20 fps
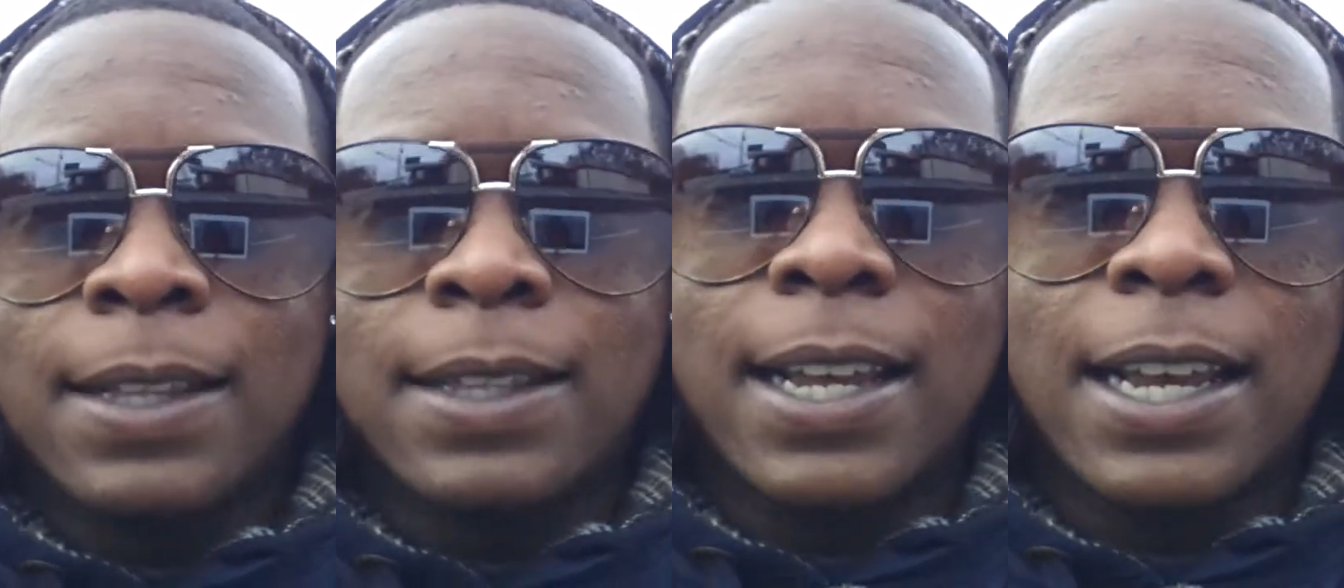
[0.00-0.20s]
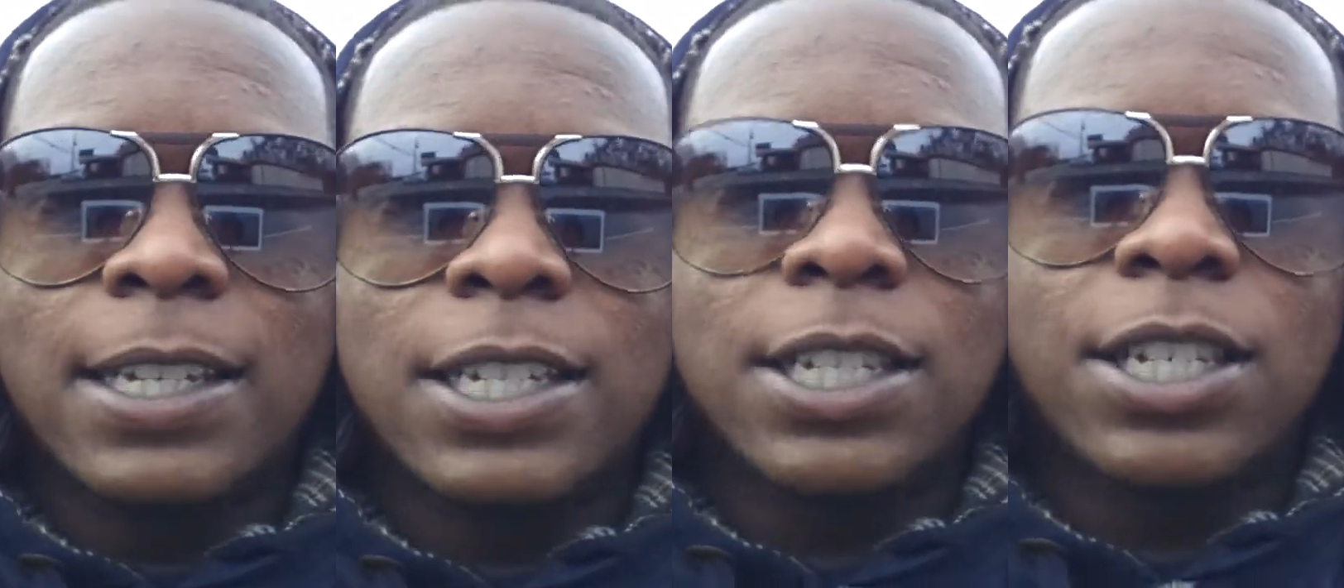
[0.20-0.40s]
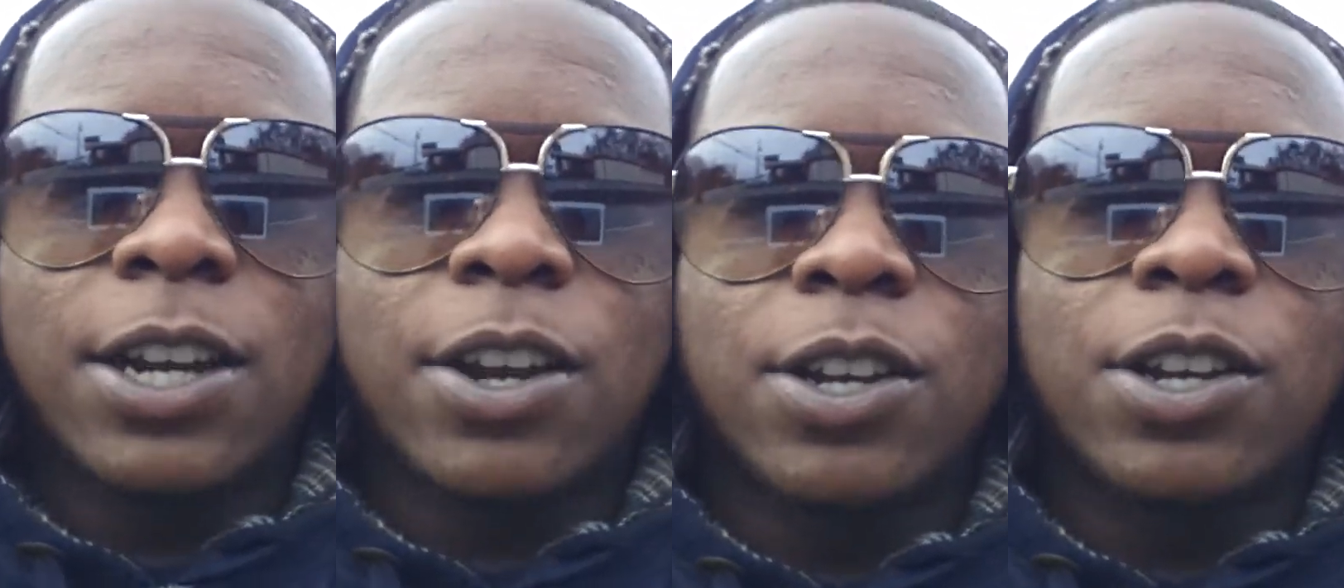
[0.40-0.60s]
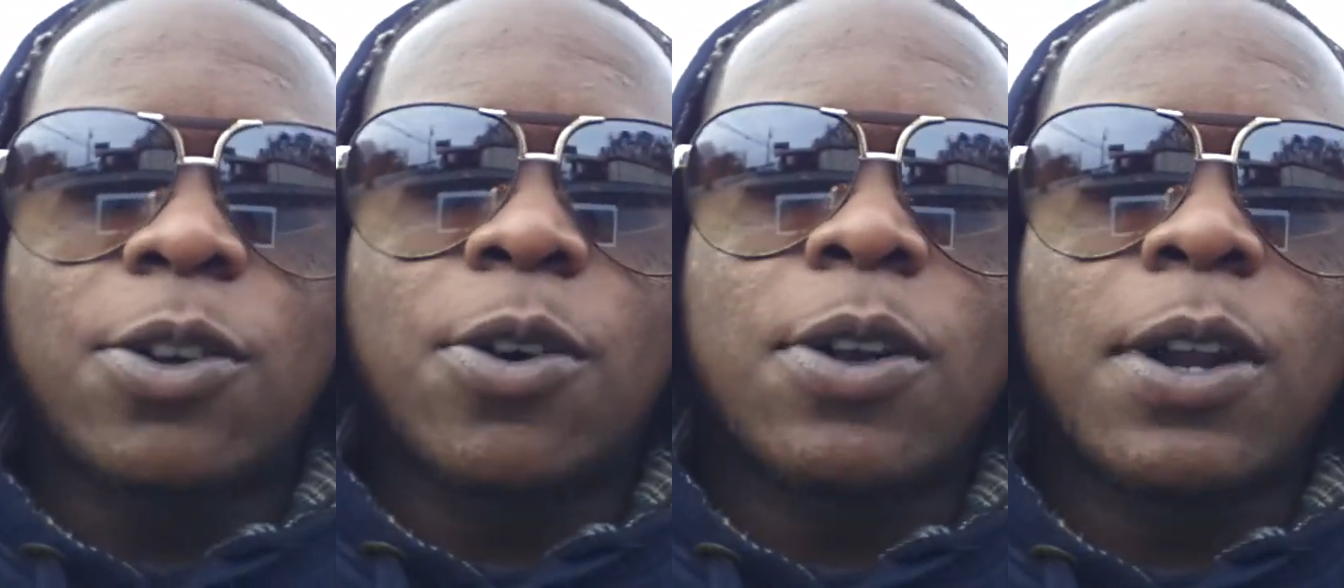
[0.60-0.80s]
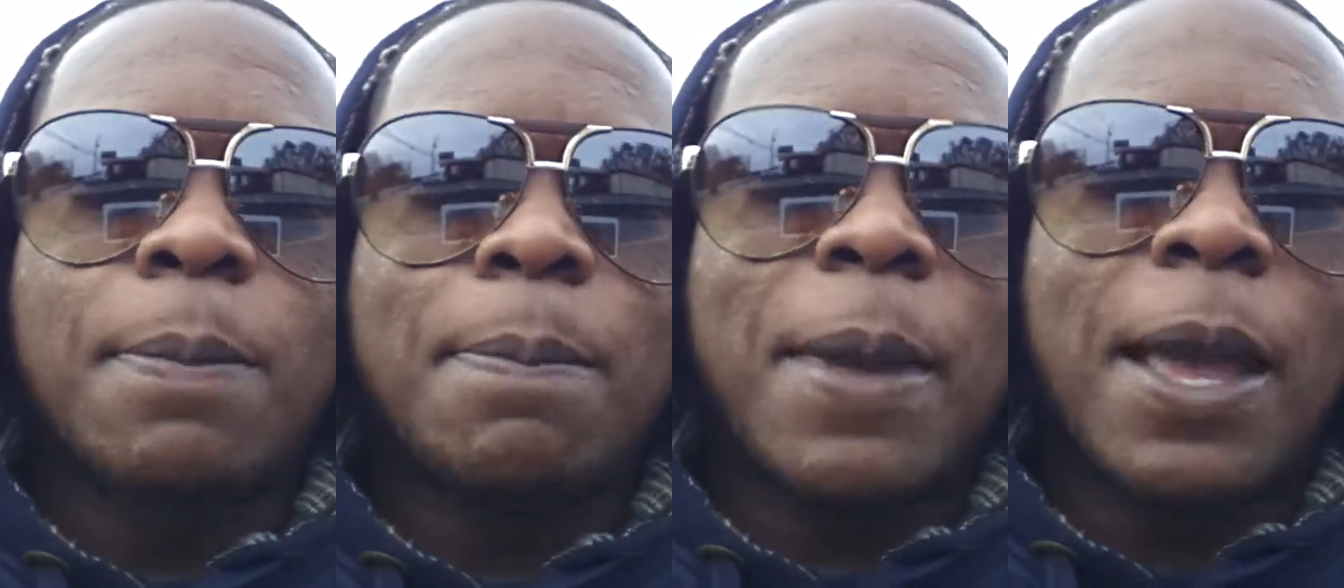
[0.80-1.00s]
This year you're
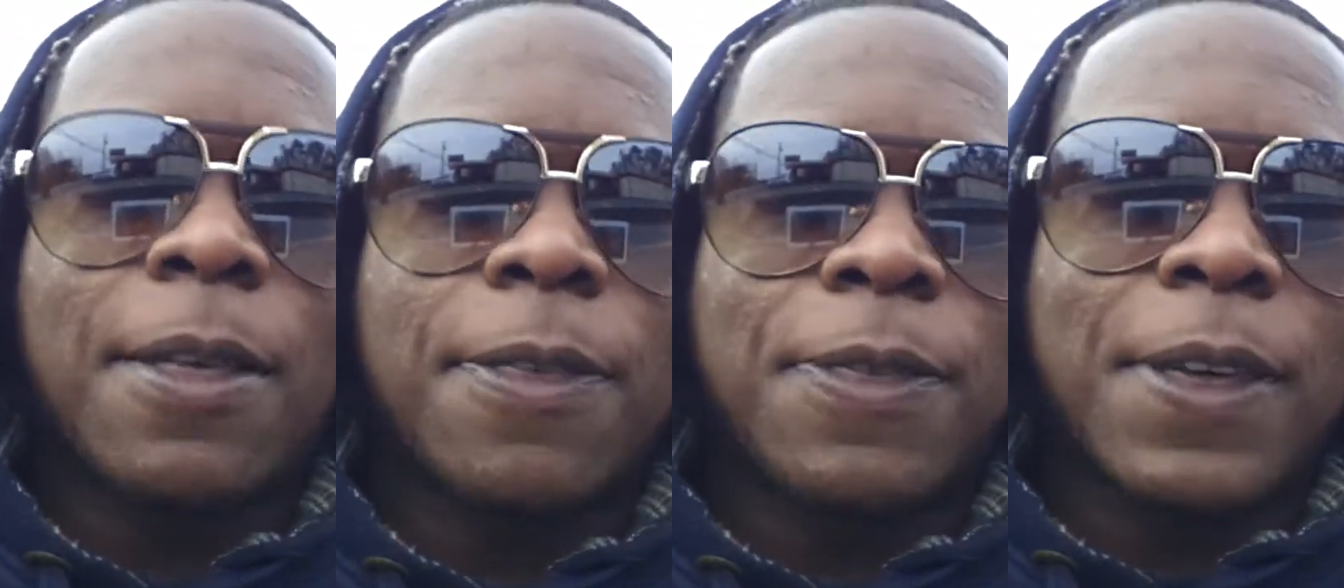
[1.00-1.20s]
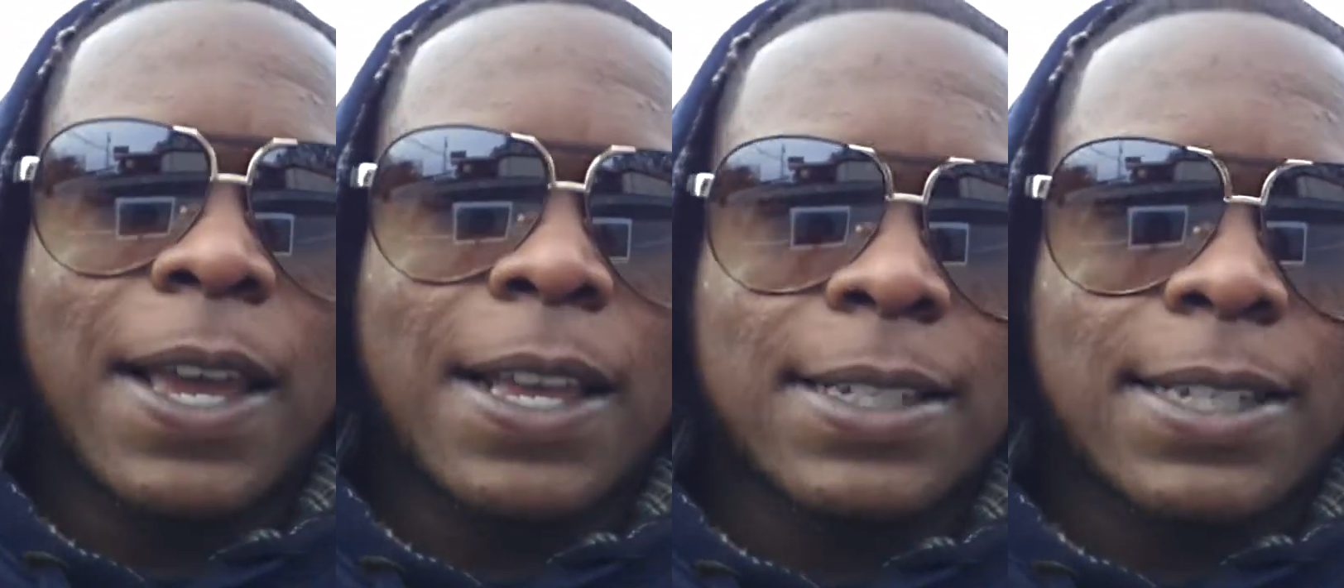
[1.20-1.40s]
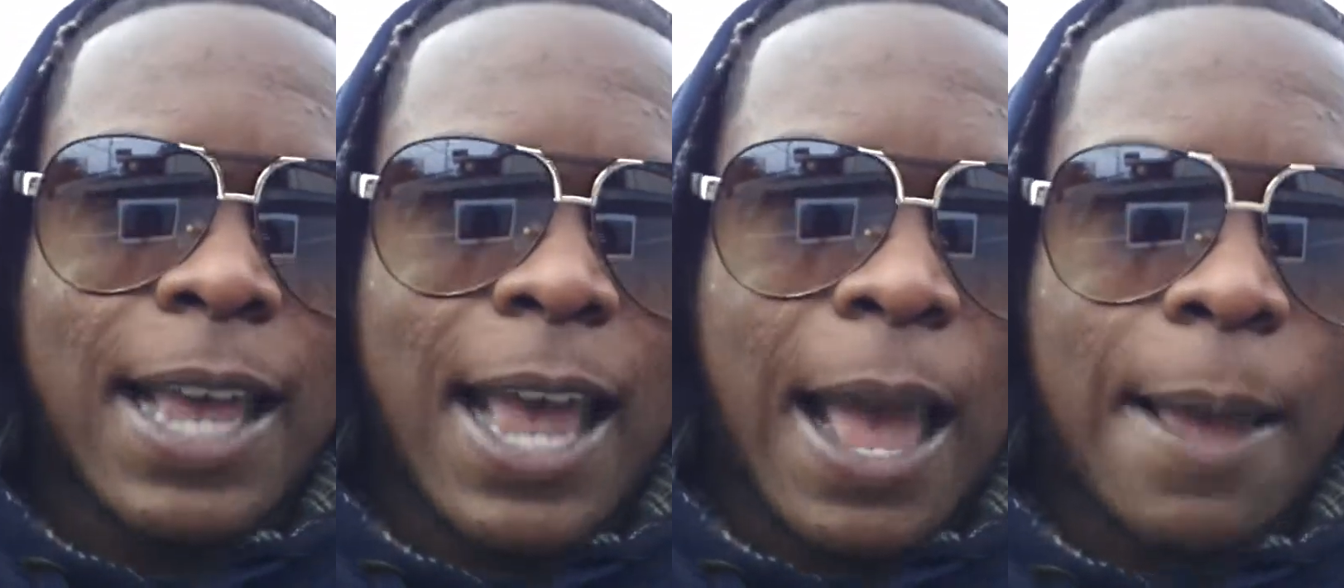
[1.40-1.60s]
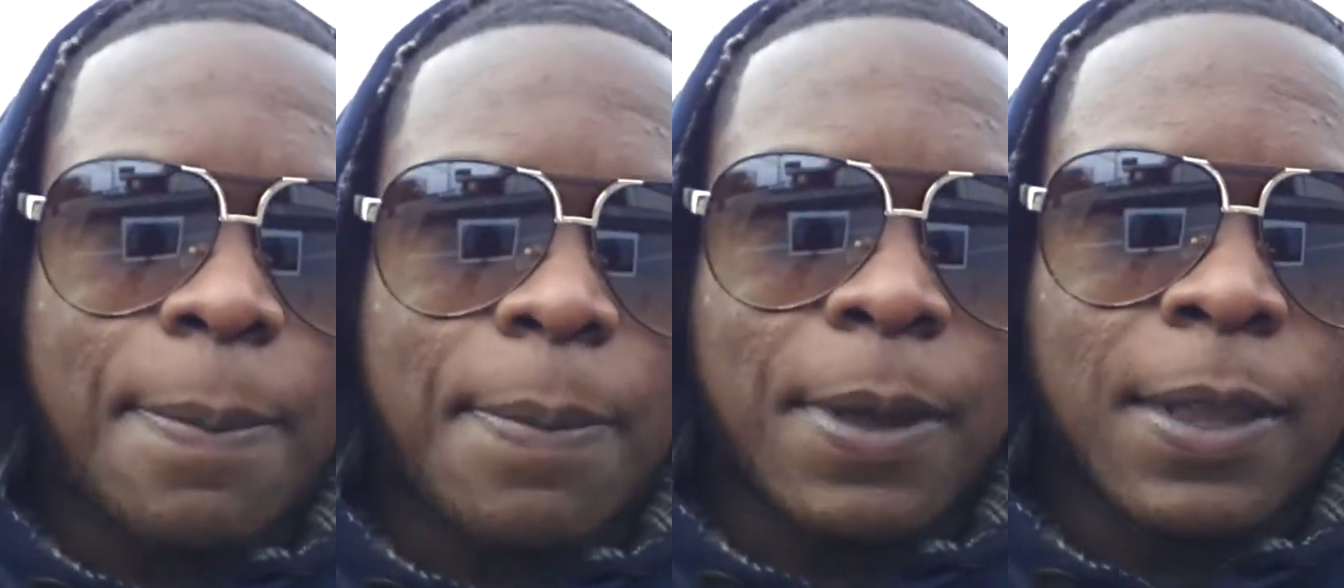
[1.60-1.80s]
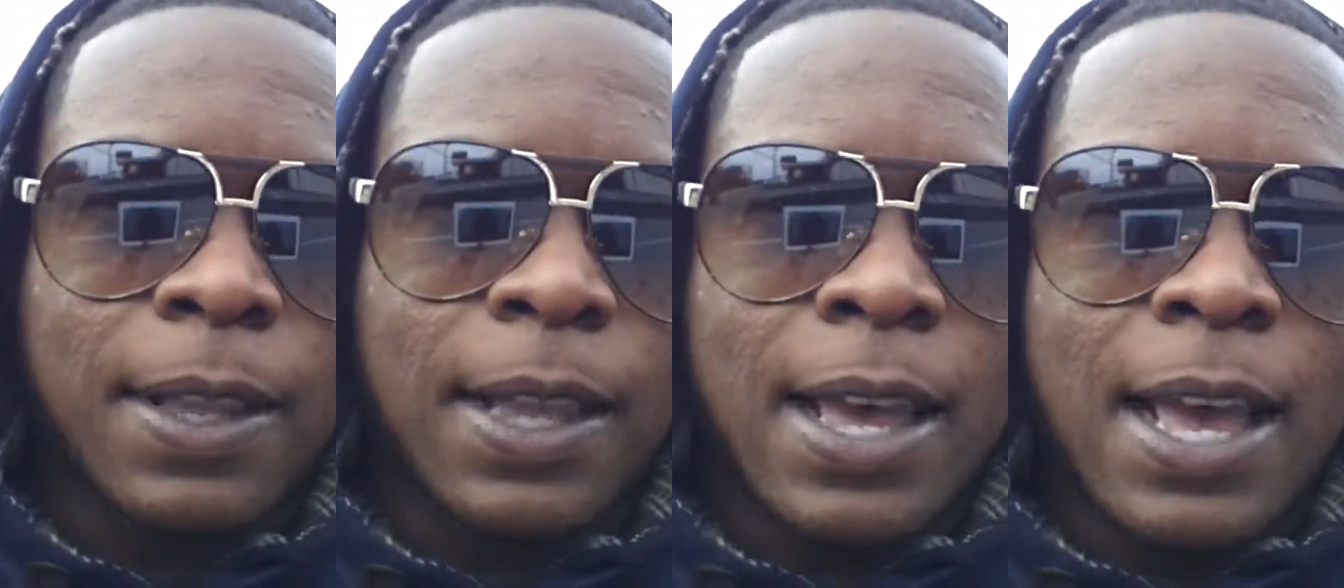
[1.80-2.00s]
going to make things
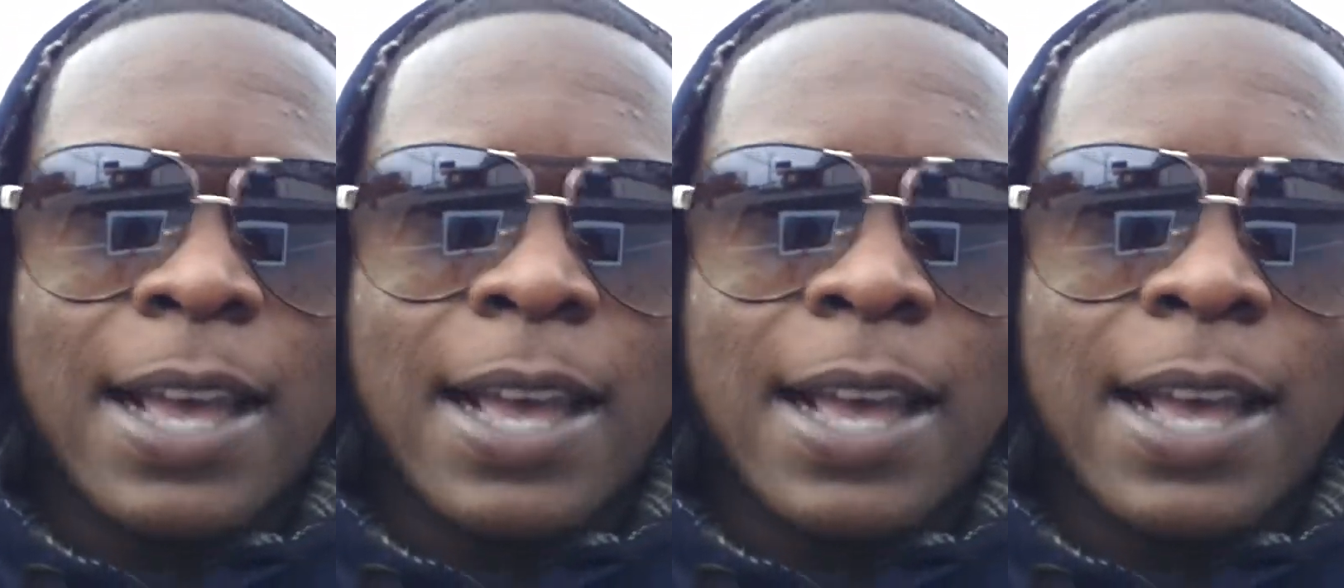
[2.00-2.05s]
happen